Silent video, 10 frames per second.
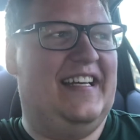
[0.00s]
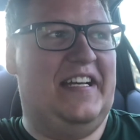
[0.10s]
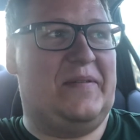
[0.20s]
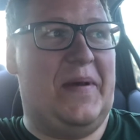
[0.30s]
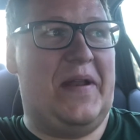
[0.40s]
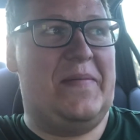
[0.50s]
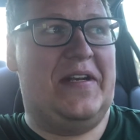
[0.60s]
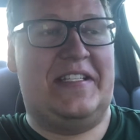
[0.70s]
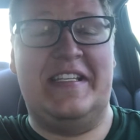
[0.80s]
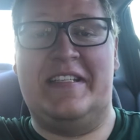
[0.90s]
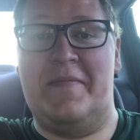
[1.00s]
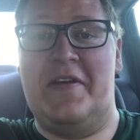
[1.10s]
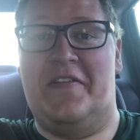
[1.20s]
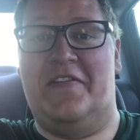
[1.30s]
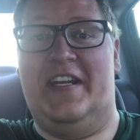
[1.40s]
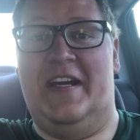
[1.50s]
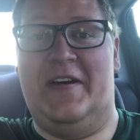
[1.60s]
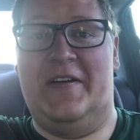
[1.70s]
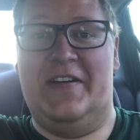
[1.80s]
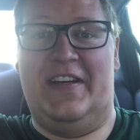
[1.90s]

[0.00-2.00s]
It's been a minute since I made a video.